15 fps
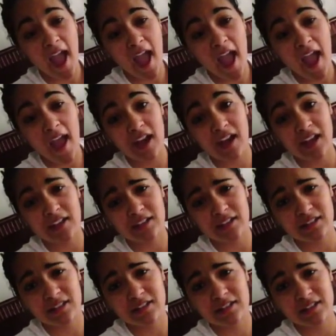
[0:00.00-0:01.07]
And I
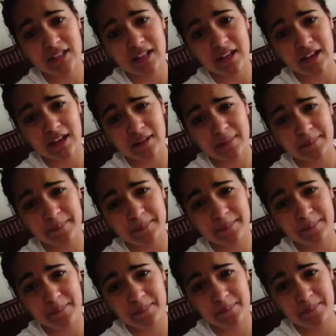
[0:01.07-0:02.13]
said, I'm
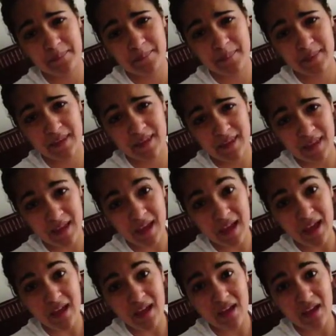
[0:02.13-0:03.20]

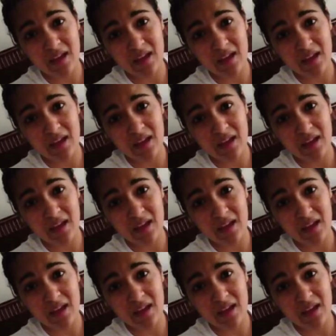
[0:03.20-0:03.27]
gay.